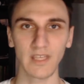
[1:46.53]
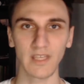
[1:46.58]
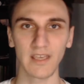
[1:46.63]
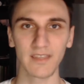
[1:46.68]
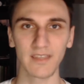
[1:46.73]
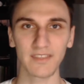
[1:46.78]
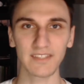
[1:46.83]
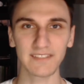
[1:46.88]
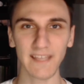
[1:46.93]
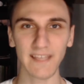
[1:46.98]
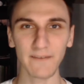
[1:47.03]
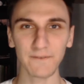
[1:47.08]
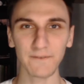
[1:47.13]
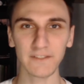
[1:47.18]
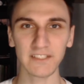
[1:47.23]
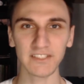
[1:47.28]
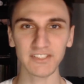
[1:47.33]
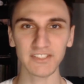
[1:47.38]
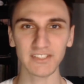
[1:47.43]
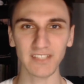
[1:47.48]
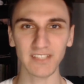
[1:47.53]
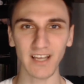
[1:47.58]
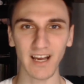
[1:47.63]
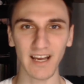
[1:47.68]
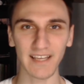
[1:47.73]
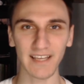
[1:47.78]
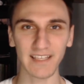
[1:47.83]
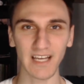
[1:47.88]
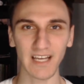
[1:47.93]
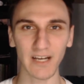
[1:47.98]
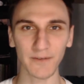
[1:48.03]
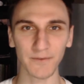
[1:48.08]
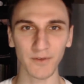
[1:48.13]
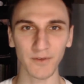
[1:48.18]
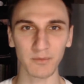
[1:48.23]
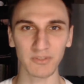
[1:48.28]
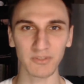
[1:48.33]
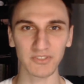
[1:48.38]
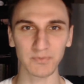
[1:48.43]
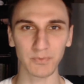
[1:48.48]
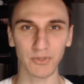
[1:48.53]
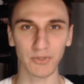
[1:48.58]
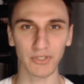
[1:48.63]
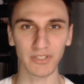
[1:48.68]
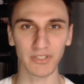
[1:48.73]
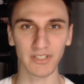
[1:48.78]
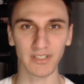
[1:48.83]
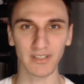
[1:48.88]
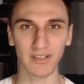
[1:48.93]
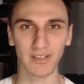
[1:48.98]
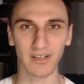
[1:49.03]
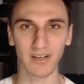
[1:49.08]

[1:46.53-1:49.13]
The definition I got from this book